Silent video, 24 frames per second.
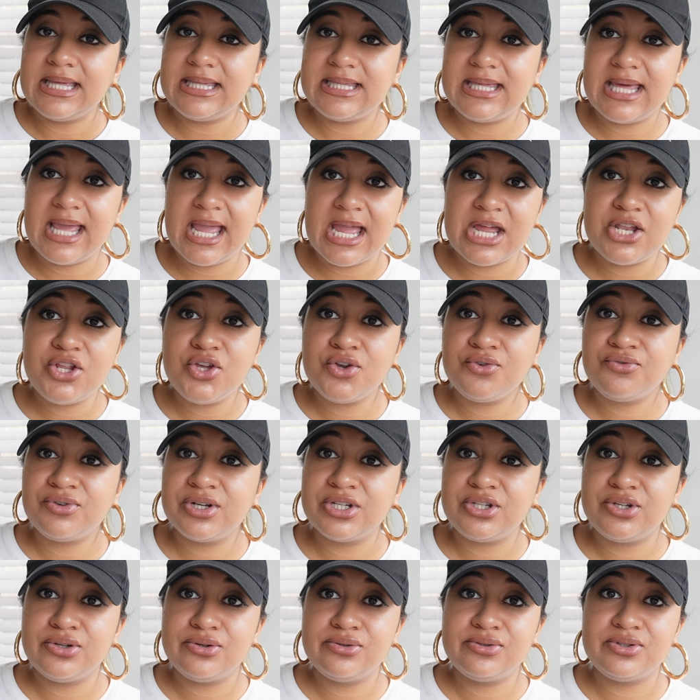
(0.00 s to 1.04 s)
Can you
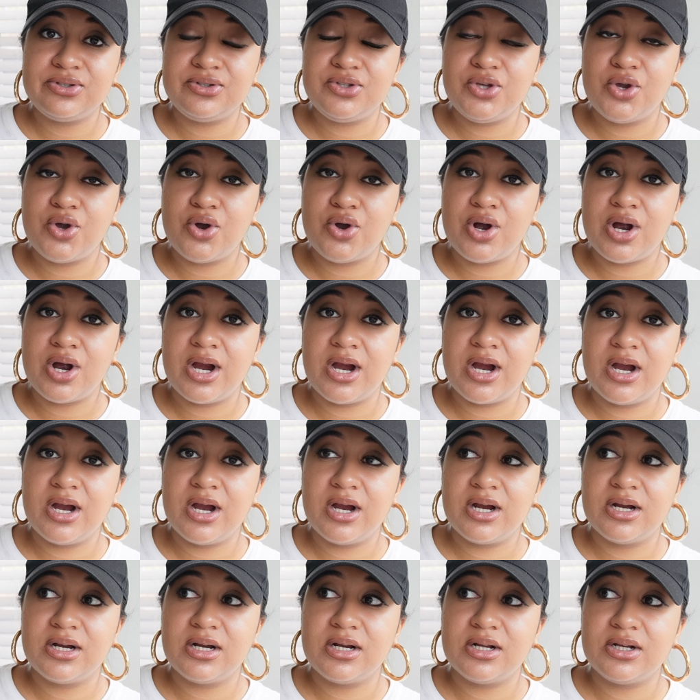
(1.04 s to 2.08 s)
reduce
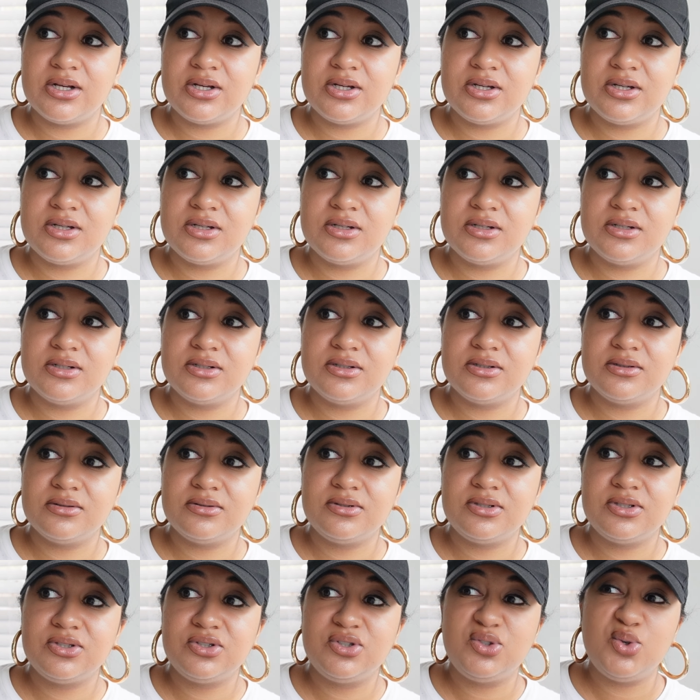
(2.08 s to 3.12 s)
your
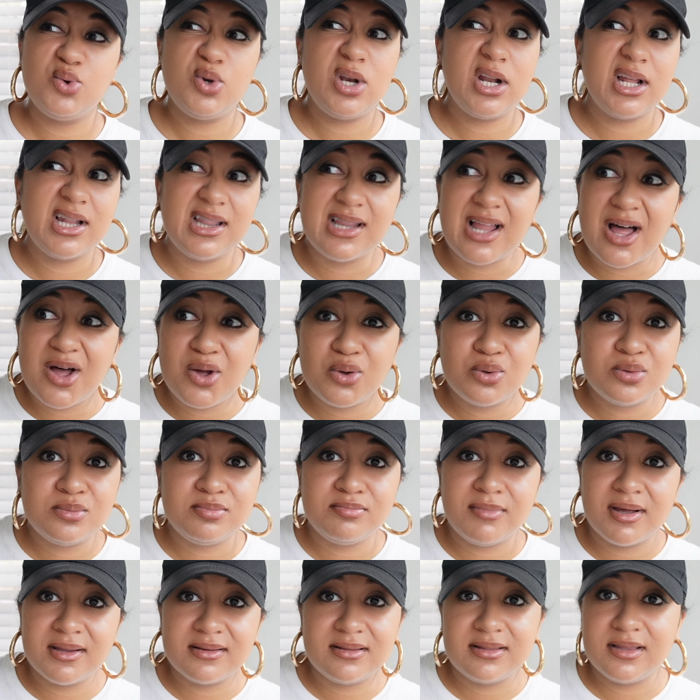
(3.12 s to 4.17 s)
student loan
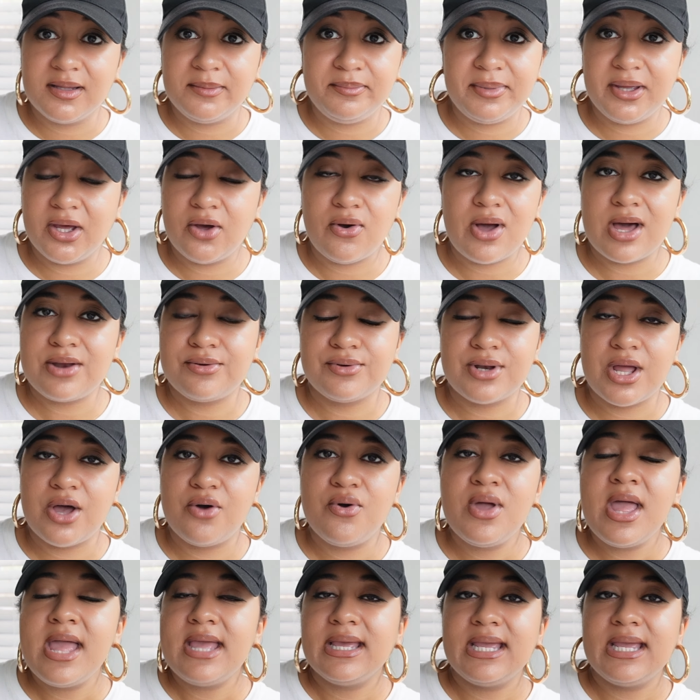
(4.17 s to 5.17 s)
monthly bill? I don't know.